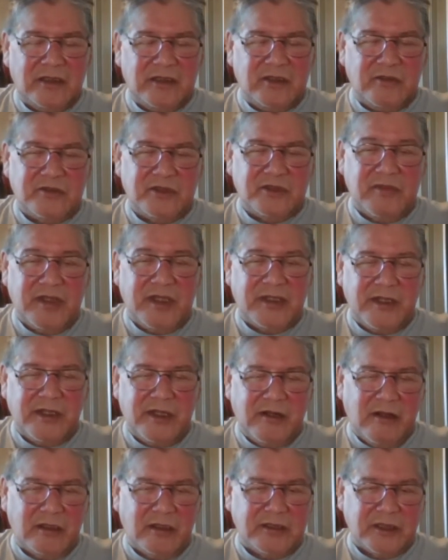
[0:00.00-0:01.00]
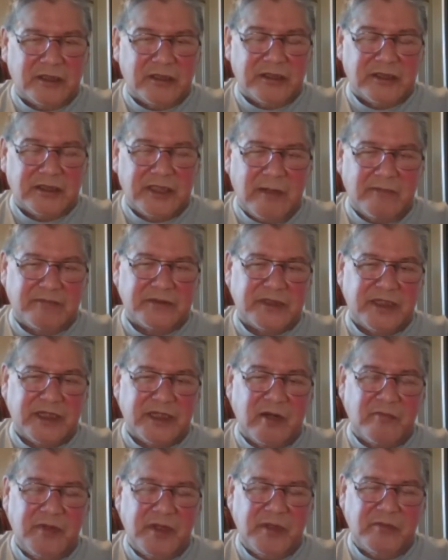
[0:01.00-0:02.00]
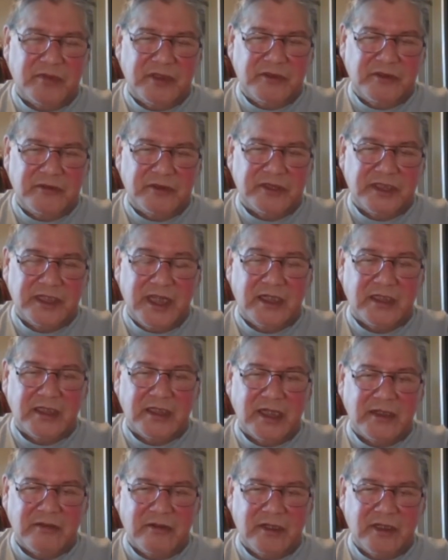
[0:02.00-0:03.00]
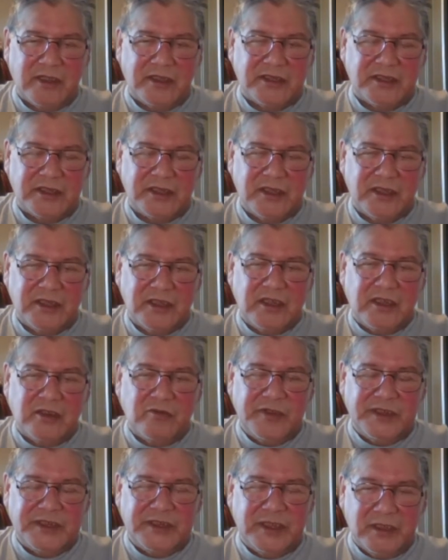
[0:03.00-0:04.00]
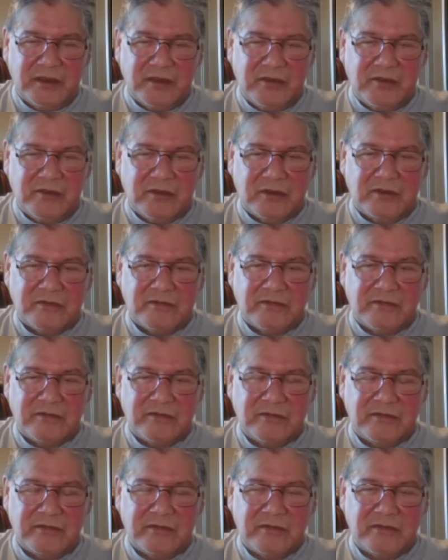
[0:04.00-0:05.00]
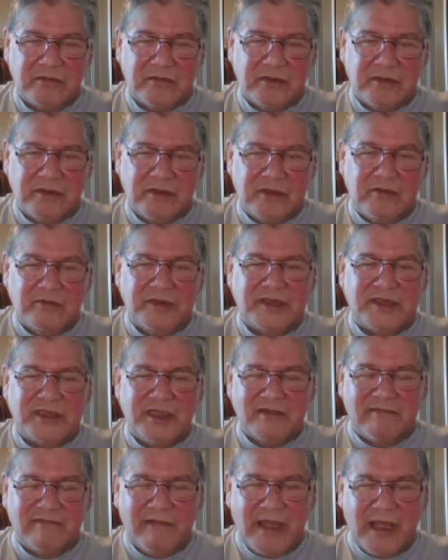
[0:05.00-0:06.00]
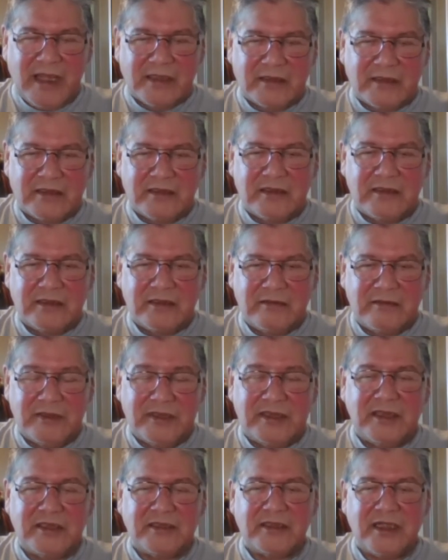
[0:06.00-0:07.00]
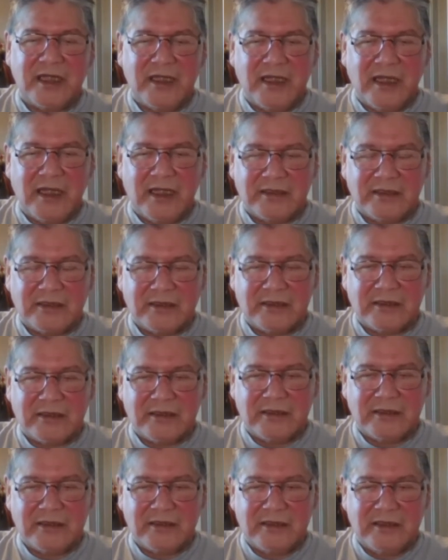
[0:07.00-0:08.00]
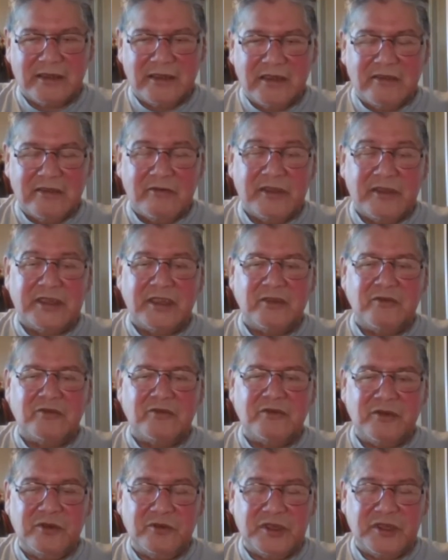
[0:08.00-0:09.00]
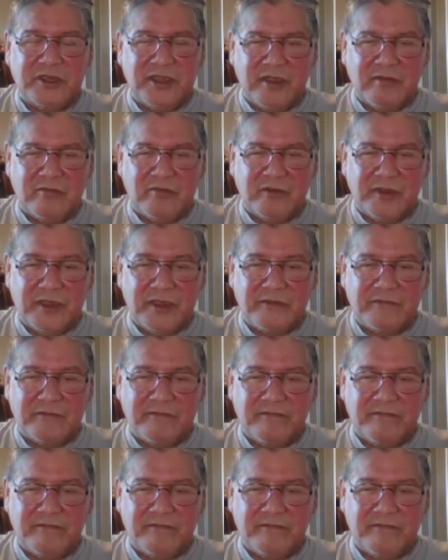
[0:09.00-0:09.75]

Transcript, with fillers: those methodological steps that our people use to gain that knowledge, we still do. We still fast. We still sun dance. We still do ceremony.